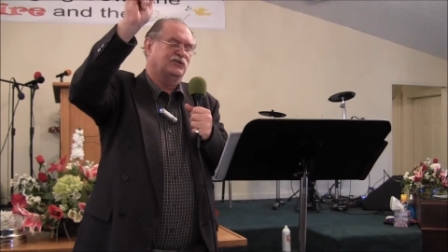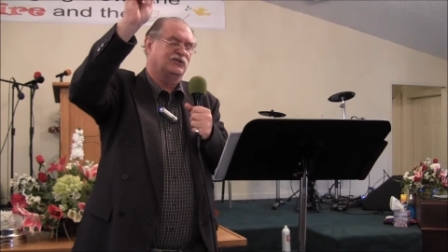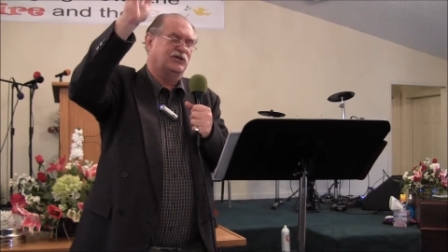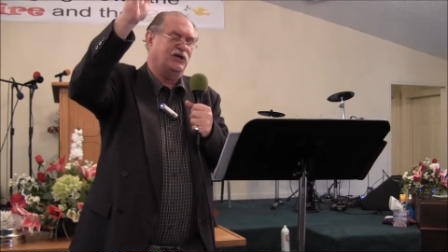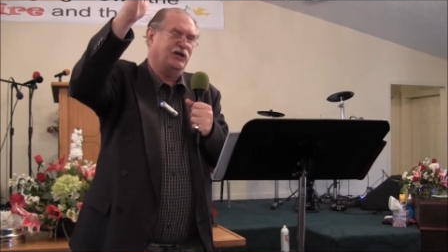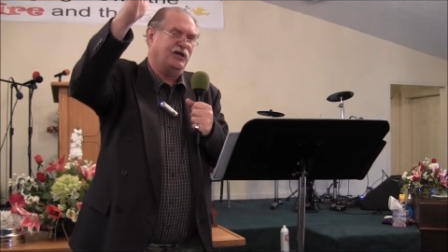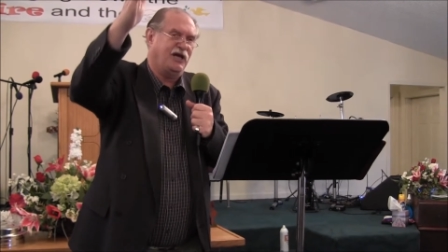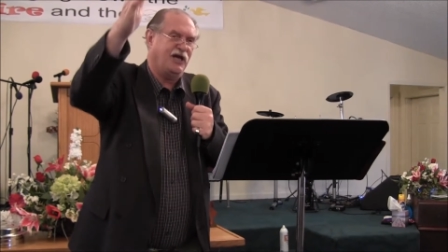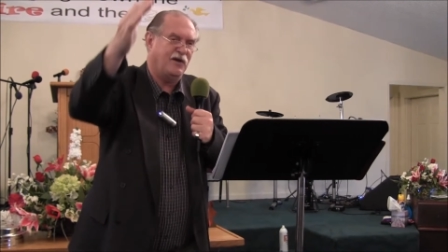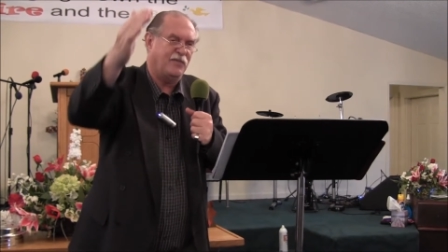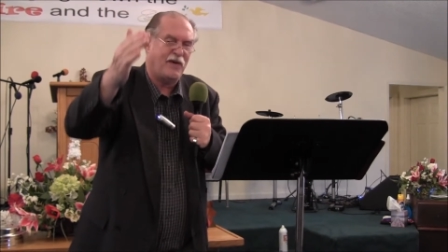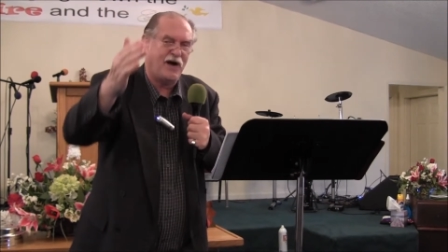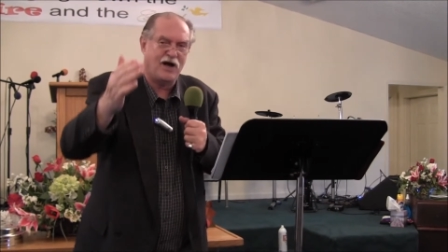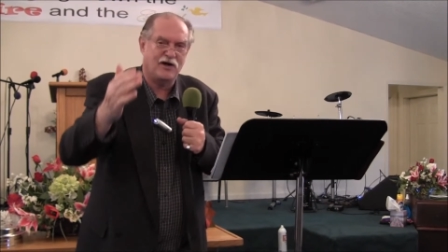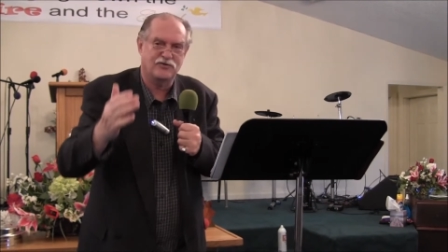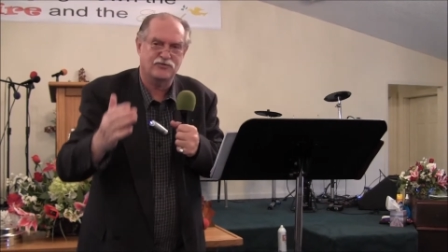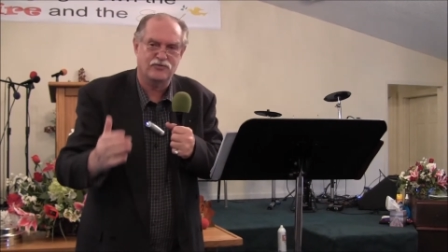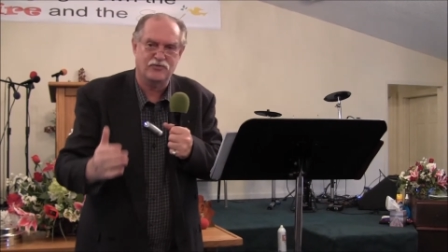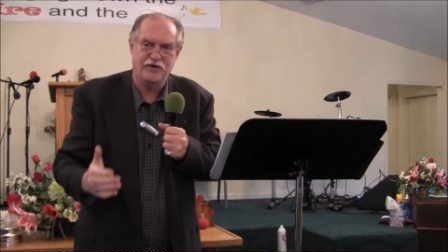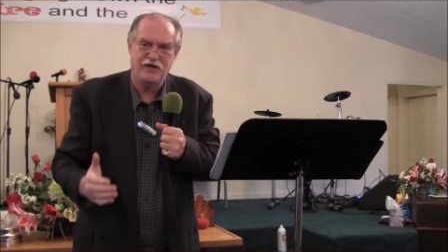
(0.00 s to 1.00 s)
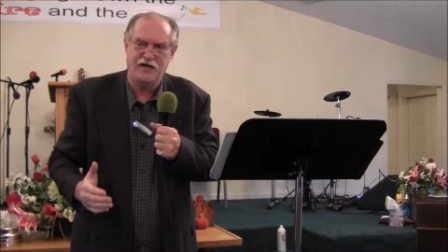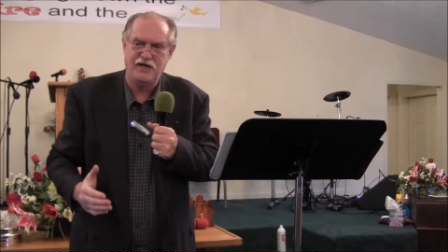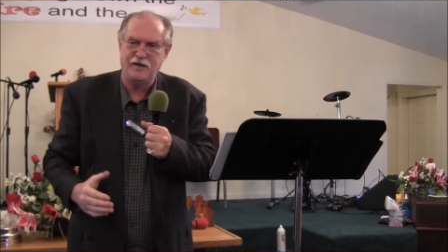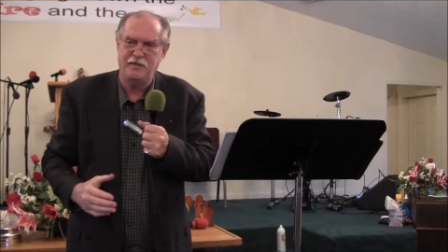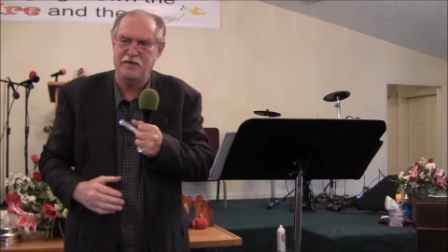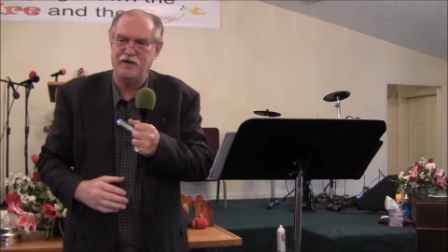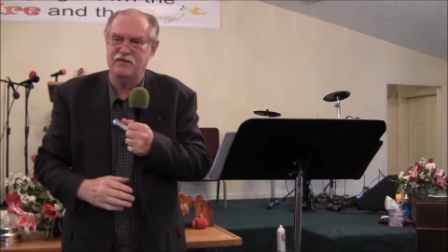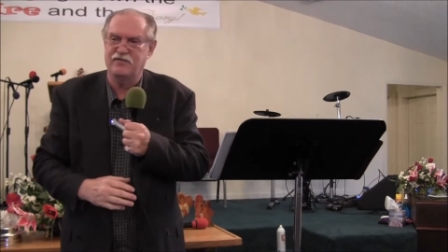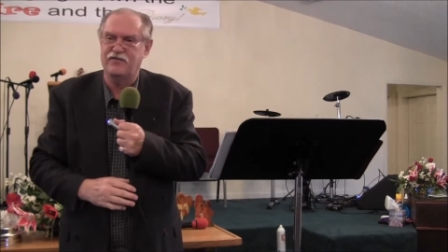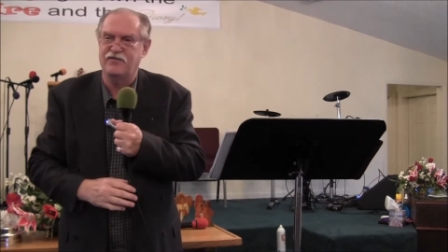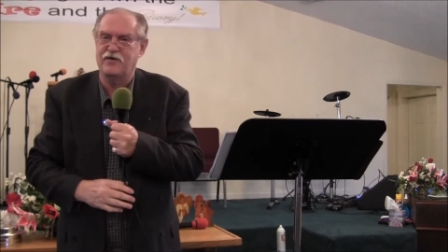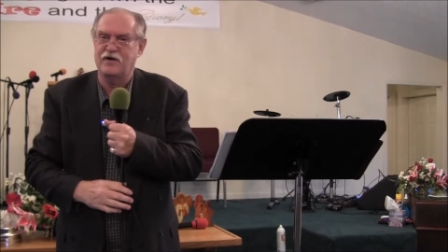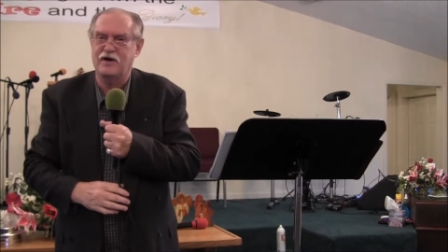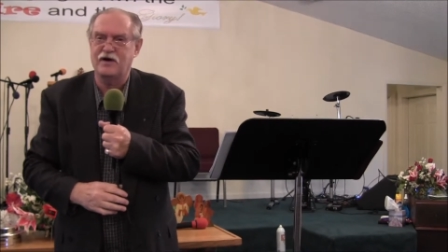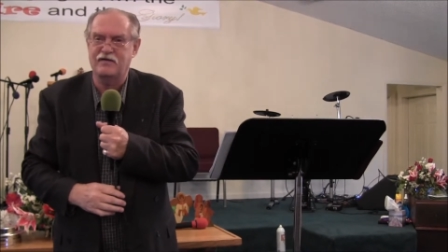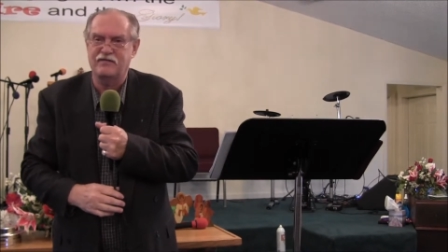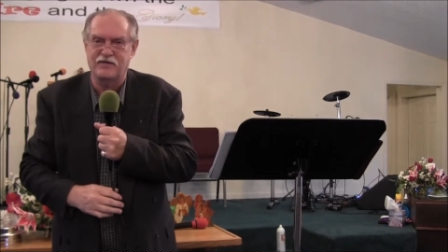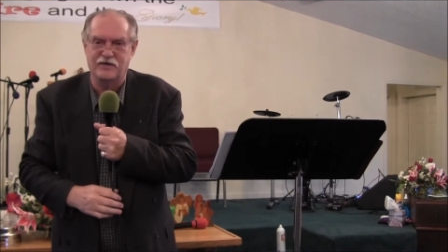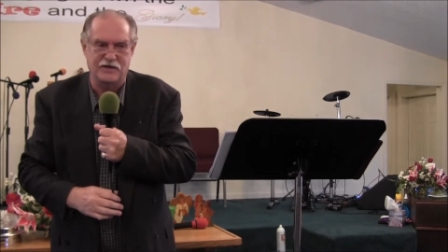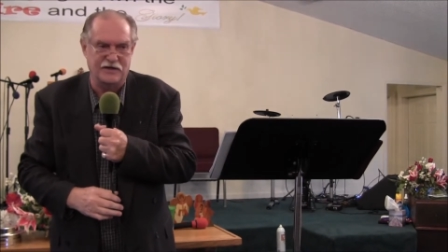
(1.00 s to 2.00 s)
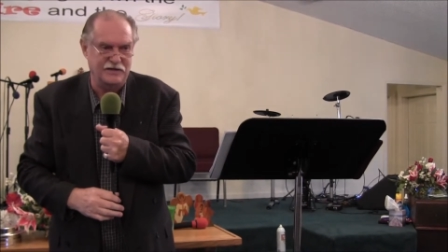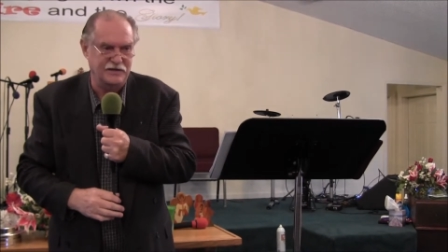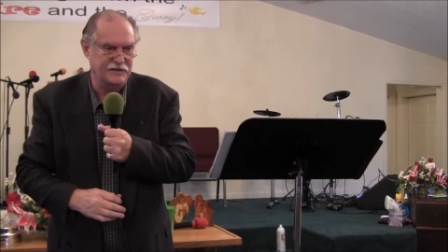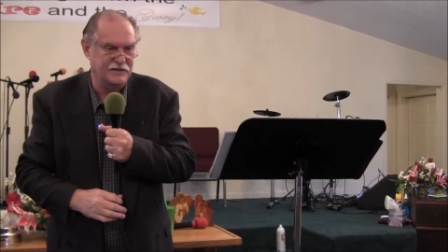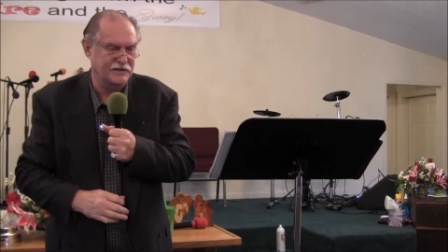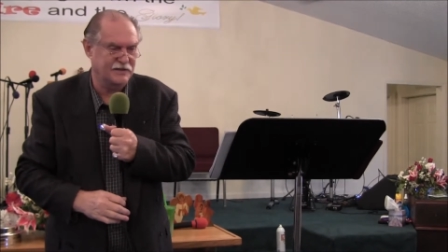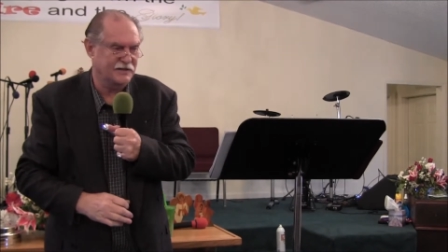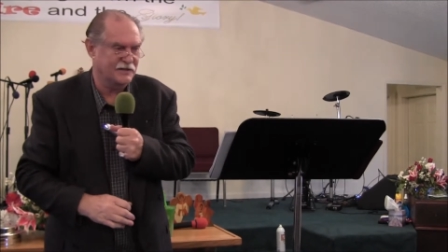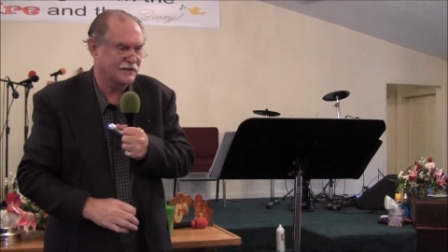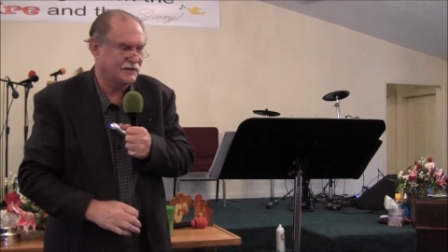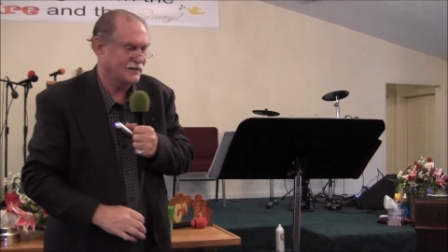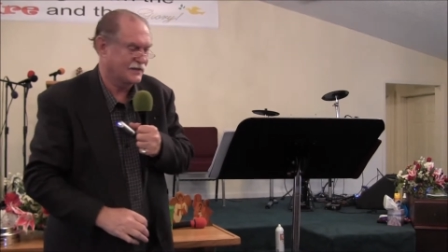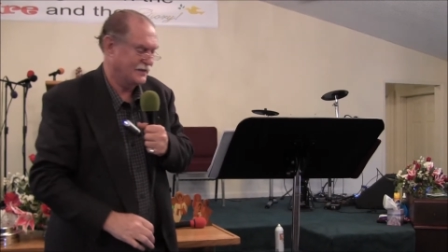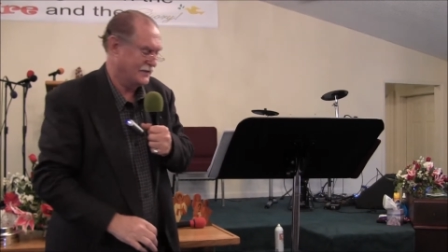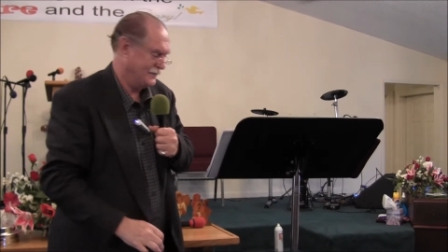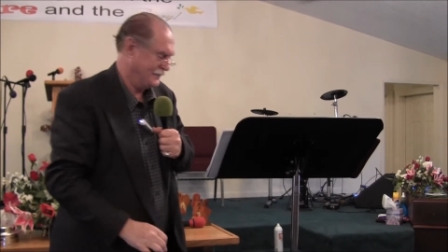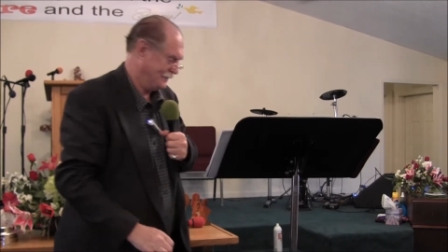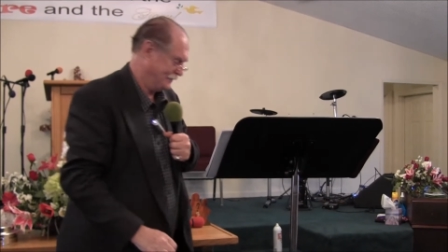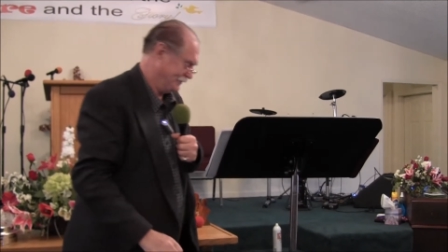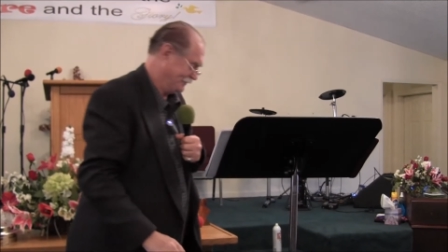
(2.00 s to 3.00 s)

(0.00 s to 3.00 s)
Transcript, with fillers: to keep our dream in front of us.